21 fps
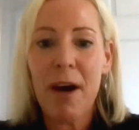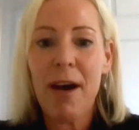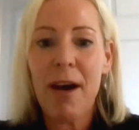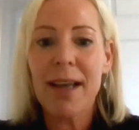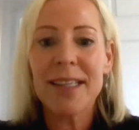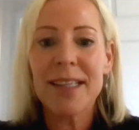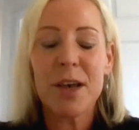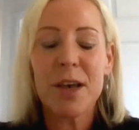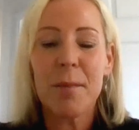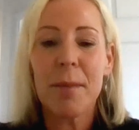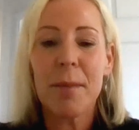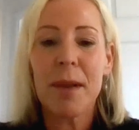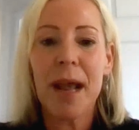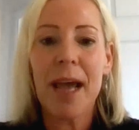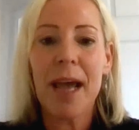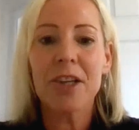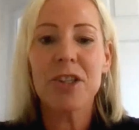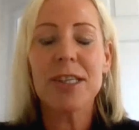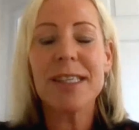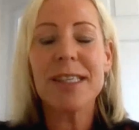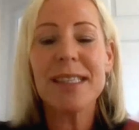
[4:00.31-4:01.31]
her advisor,
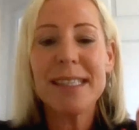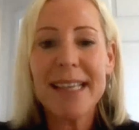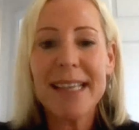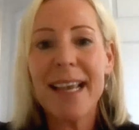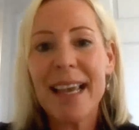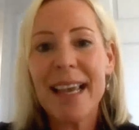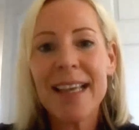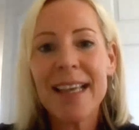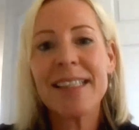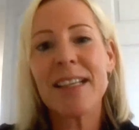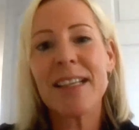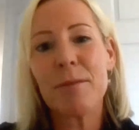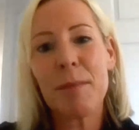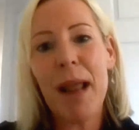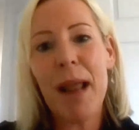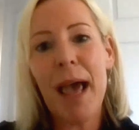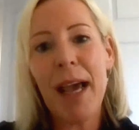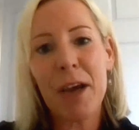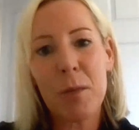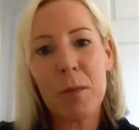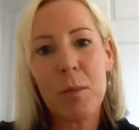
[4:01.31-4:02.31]
but actually seeing it
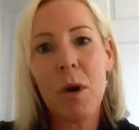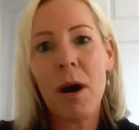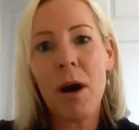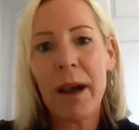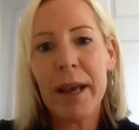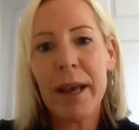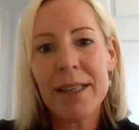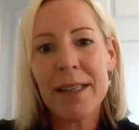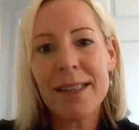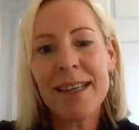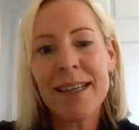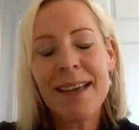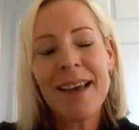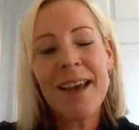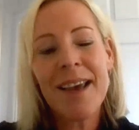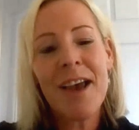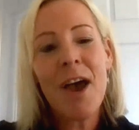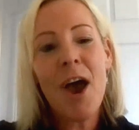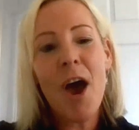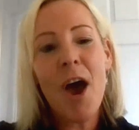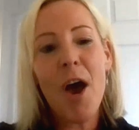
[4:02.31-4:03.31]
in black and white,
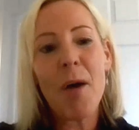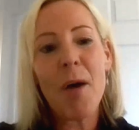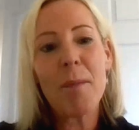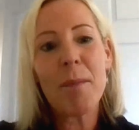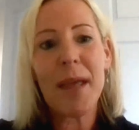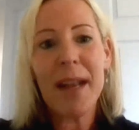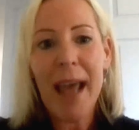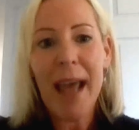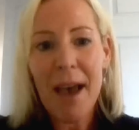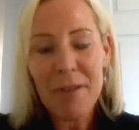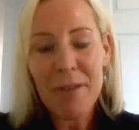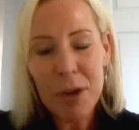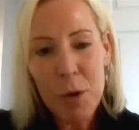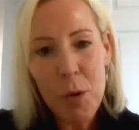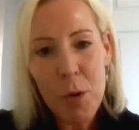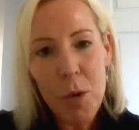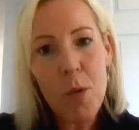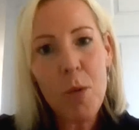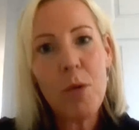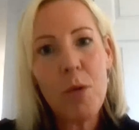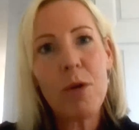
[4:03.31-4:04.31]
and
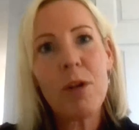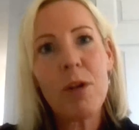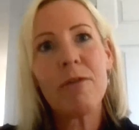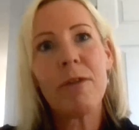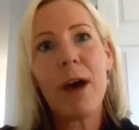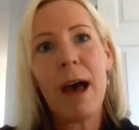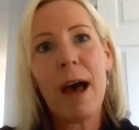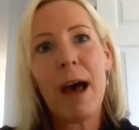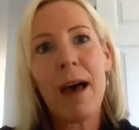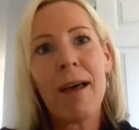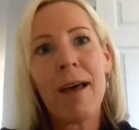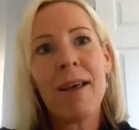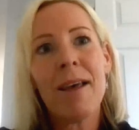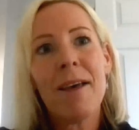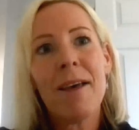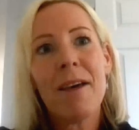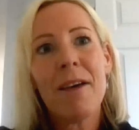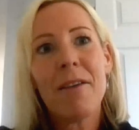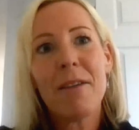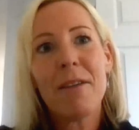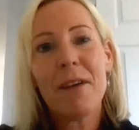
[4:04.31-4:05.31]
having all of that,
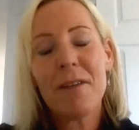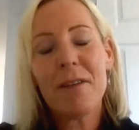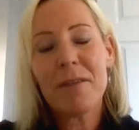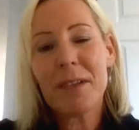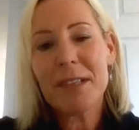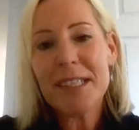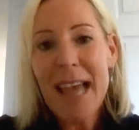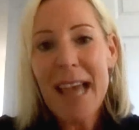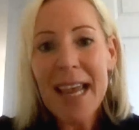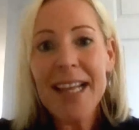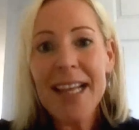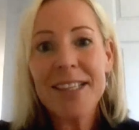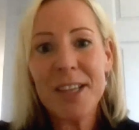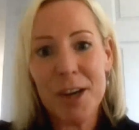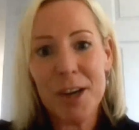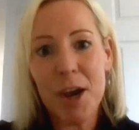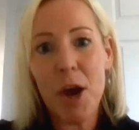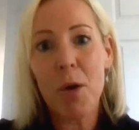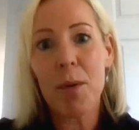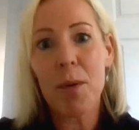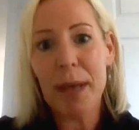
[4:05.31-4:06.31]
the
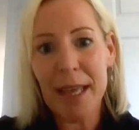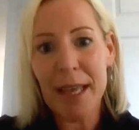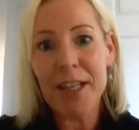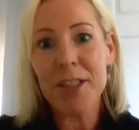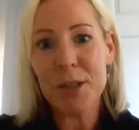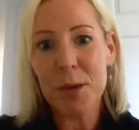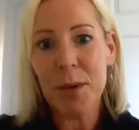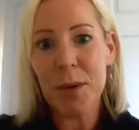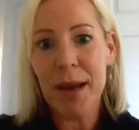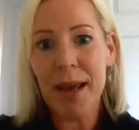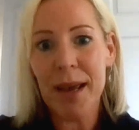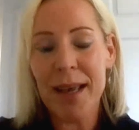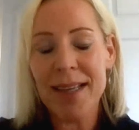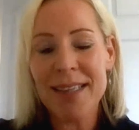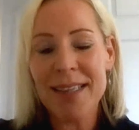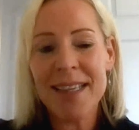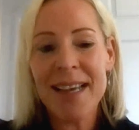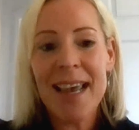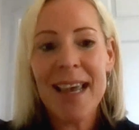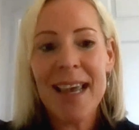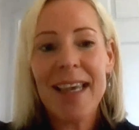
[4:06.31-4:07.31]
data going into
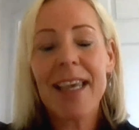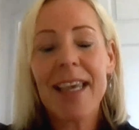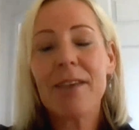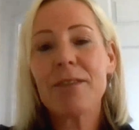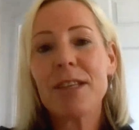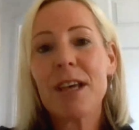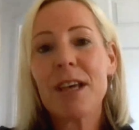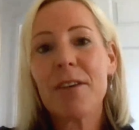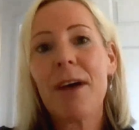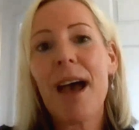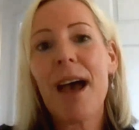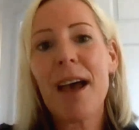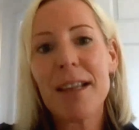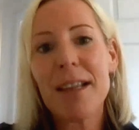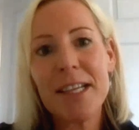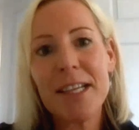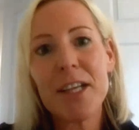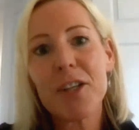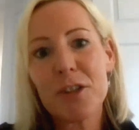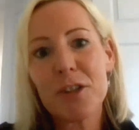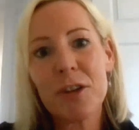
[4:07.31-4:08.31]
it, gives her
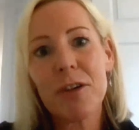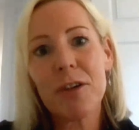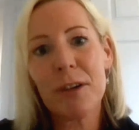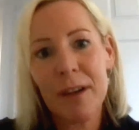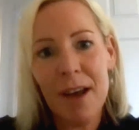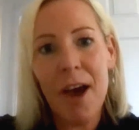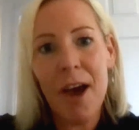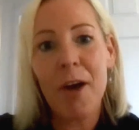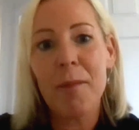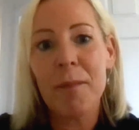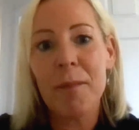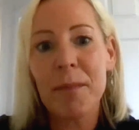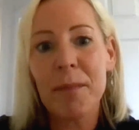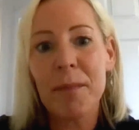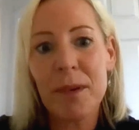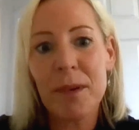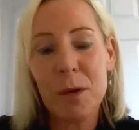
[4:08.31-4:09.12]
that additional,